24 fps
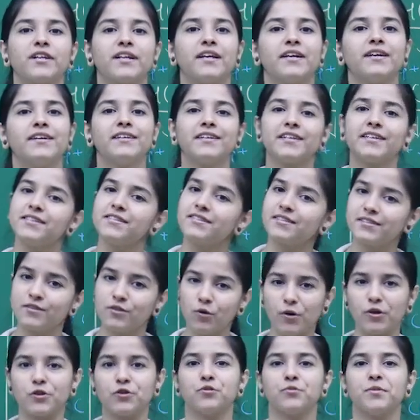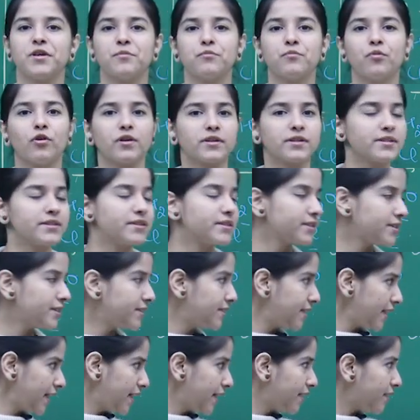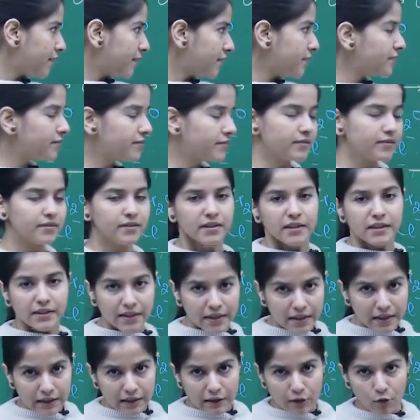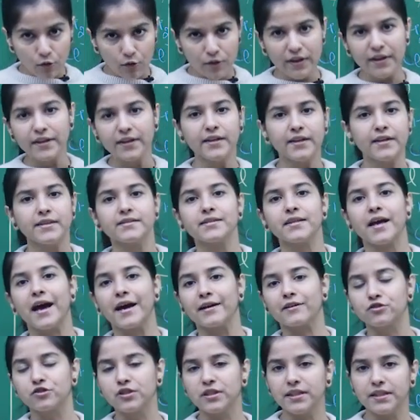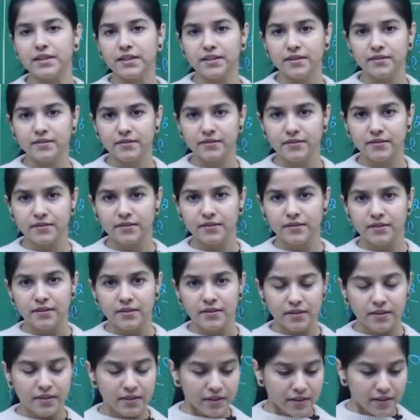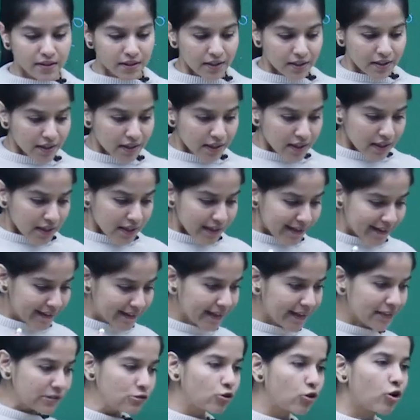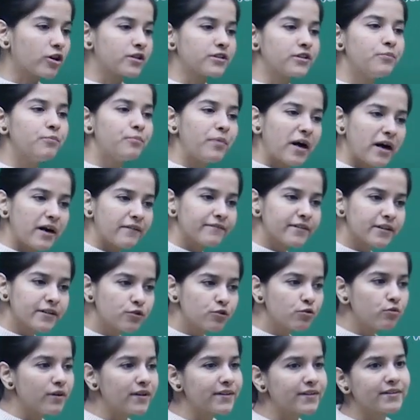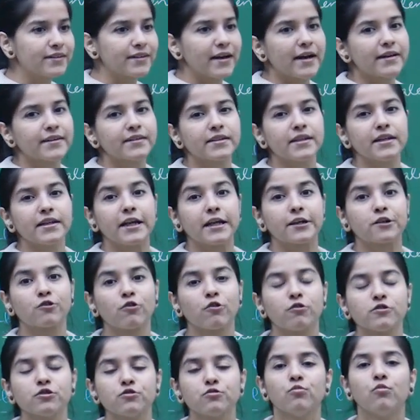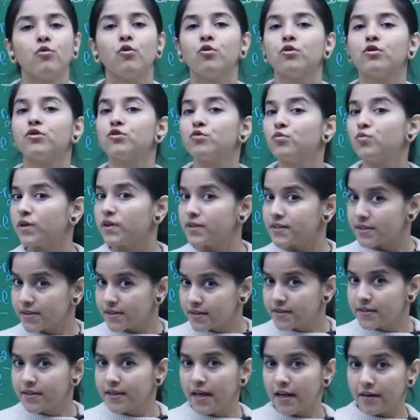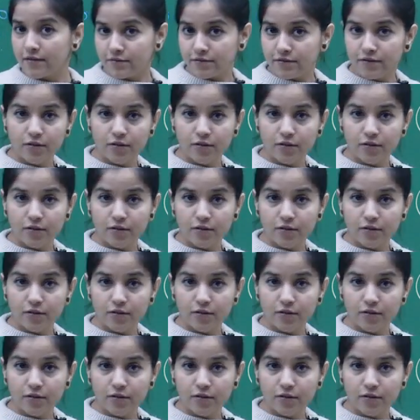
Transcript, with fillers: here is going to be important. See here, chlorine is actually, it has got the power to attract electrons more towards itself,